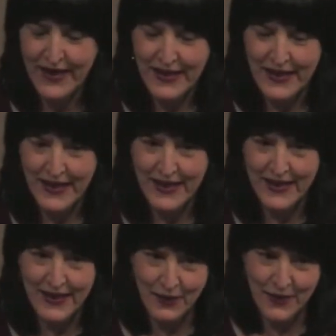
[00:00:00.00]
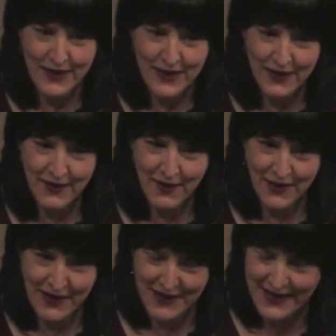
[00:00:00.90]
little Dilly was sitting there
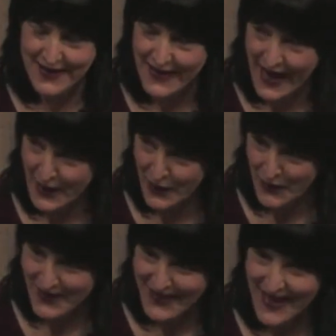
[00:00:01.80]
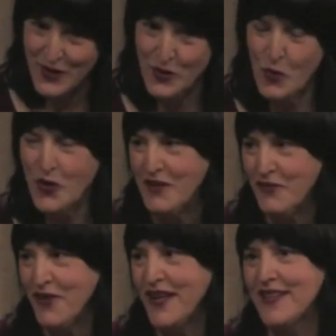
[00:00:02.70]
looking sadder and sadder and more
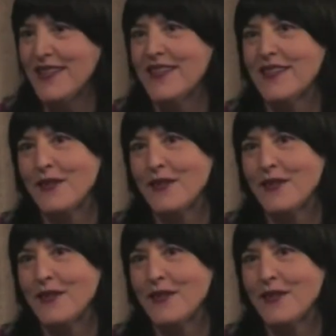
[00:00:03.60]
deflated. And